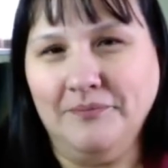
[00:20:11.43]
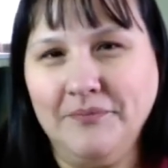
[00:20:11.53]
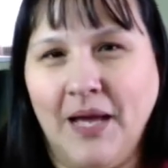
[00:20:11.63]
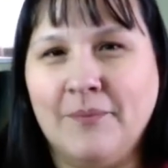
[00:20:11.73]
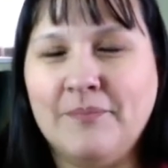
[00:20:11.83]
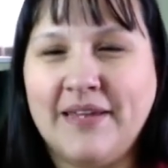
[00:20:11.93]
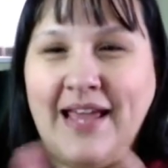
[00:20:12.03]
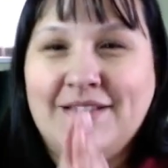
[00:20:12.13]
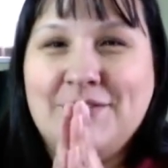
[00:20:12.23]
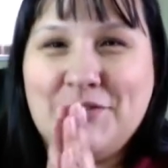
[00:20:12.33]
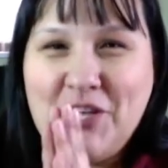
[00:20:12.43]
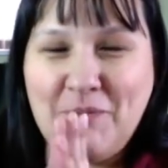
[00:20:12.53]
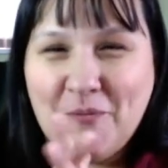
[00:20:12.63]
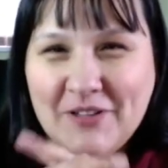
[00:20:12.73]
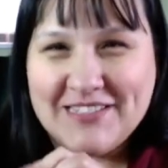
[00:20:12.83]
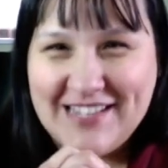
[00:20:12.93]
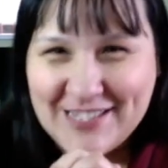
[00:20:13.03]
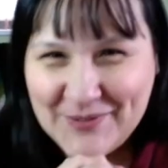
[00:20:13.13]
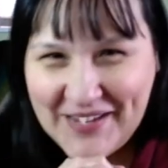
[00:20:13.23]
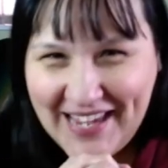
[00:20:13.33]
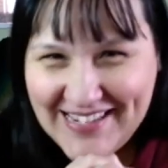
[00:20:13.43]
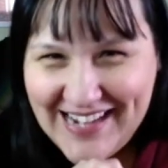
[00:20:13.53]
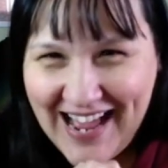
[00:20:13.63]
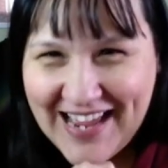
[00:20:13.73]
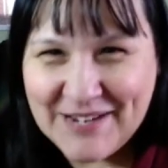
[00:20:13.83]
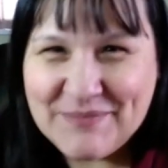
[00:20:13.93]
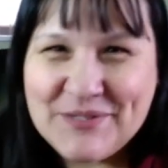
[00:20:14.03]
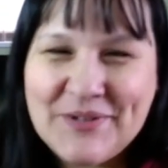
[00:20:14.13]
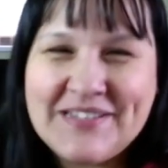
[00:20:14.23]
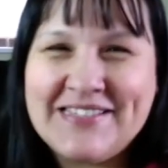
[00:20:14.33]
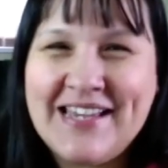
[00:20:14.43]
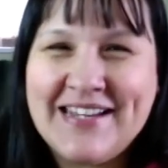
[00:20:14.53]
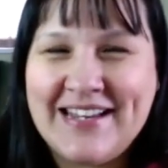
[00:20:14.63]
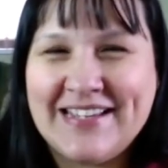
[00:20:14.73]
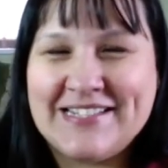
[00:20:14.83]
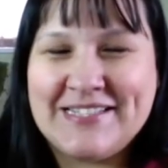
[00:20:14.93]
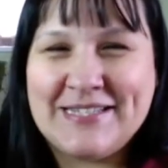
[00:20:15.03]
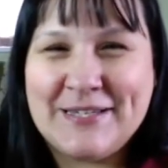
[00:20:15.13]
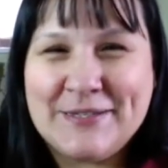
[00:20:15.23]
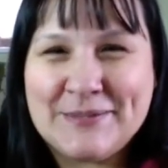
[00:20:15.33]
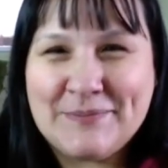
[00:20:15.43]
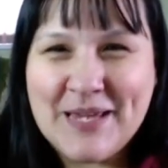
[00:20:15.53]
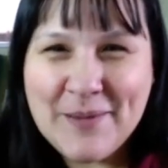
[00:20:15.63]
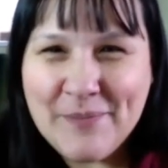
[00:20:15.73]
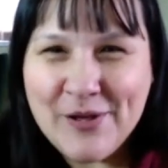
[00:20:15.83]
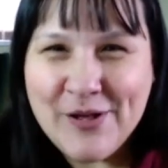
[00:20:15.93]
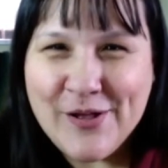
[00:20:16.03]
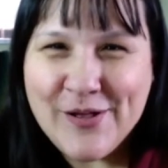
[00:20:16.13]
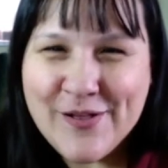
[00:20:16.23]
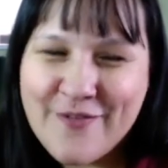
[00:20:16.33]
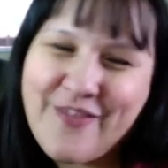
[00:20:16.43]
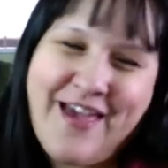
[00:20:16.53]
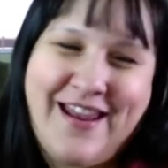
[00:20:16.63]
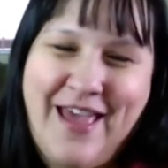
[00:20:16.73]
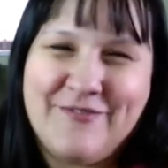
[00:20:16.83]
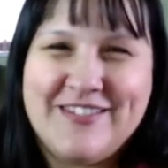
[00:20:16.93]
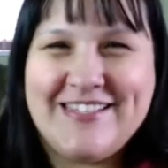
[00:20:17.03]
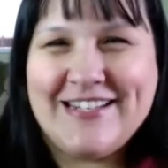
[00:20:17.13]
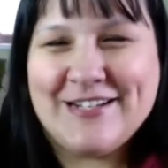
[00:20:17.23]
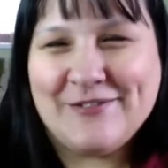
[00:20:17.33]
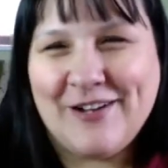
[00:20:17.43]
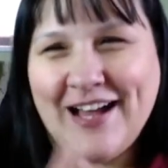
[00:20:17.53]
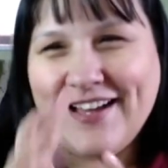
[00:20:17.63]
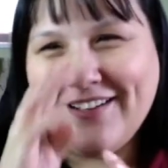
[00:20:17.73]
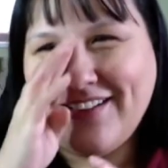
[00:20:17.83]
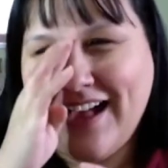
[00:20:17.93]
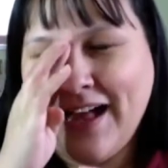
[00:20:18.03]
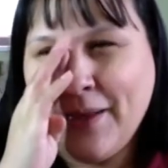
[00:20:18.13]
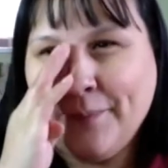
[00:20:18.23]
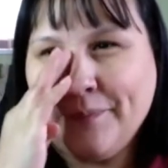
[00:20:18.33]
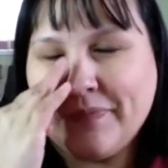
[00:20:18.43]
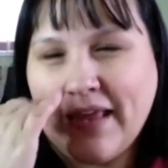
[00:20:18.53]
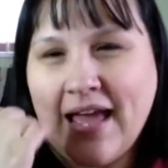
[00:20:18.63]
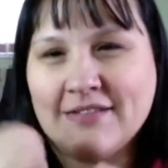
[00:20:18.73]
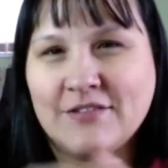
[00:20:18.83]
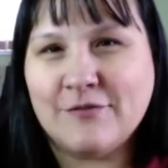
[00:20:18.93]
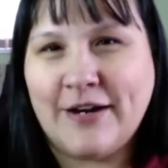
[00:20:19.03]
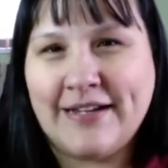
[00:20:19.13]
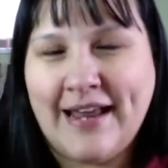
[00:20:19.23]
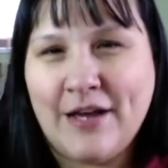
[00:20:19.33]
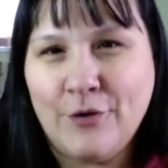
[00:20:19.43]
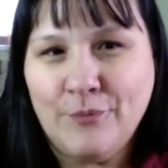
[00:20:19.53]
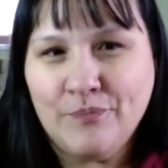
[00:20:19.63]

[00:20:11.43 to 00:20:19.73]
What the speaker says: But yeah, so Sheep and Wool is next weekend. I am so excited. I get to see some people that I haven't seen in a while. As of right now,